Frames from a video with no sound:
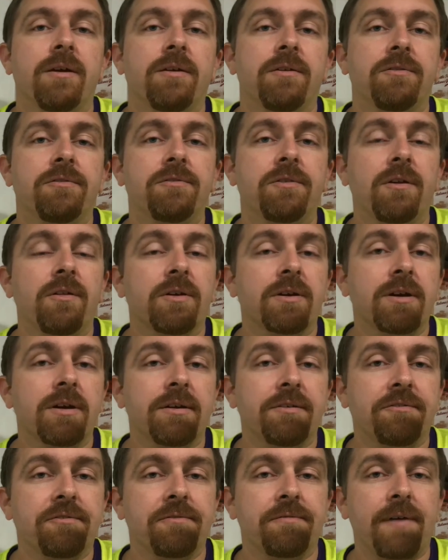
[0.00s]
Silica
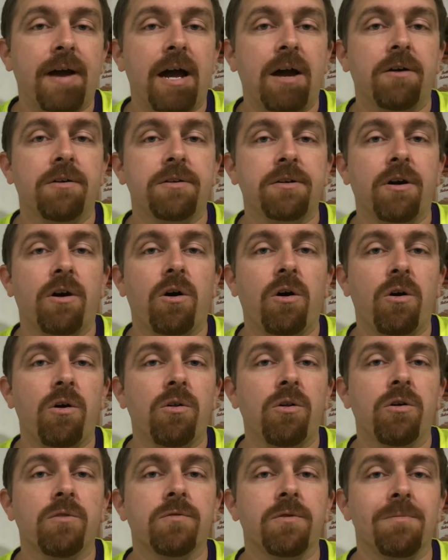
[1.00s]
is found
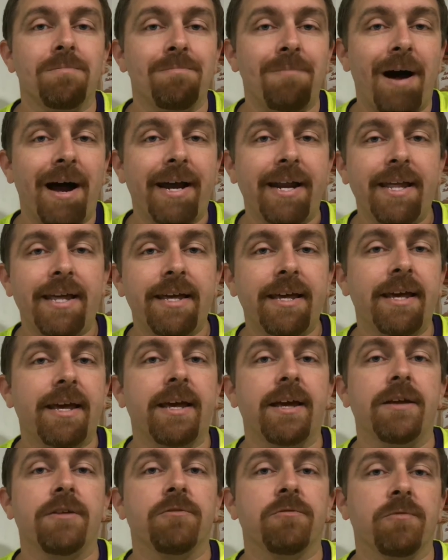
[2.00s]
all over mining
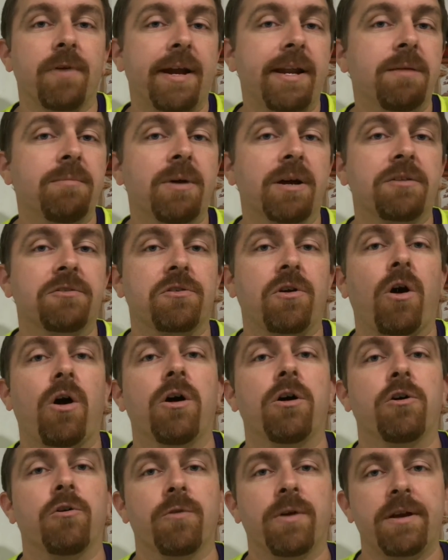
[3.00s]
and ready-mix
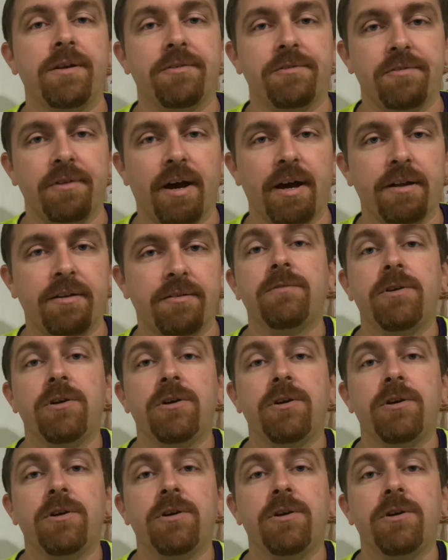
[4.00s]
concrete sites.